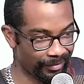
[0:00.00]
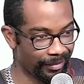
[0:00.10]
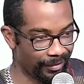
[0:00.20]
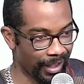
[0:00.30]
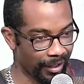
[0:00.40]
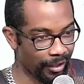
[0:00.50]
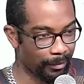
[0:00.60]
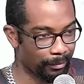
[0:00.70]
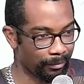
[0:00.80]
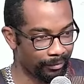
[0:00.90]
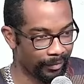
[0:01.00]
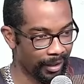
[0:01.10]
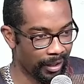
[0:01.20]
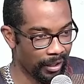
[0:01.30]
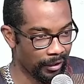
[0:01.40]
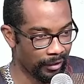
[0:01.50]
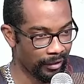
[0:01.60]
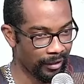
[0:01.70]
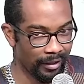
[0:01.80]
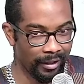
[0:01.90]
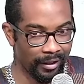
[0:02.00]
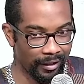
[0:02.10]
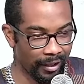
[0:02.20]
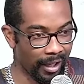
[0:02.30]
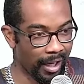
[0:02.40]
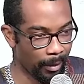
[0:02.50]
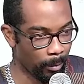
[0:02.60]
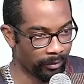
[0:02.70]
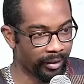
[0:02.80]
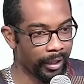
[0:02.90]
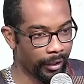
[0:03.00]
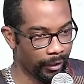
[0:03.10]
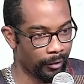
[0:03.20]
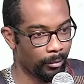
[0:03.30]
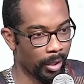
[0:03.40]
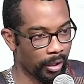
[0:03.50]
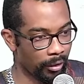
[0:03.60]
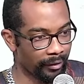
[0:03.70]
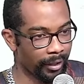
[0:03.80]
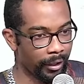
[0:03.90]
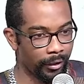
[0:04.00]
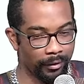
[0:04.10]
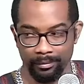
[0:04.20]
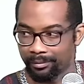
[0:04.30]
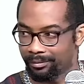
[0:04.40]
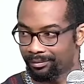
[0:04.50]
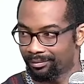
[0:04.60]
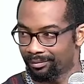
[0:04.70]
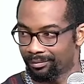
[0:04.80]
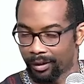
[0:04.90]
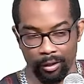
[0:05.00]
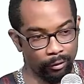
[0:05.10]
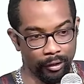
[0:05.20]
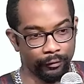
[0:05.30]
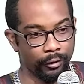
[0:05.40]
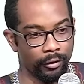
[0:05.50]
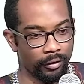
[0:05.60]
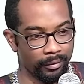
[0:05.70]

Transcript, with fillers: That's him. He said, I'm ready when you are ready. He will not force you.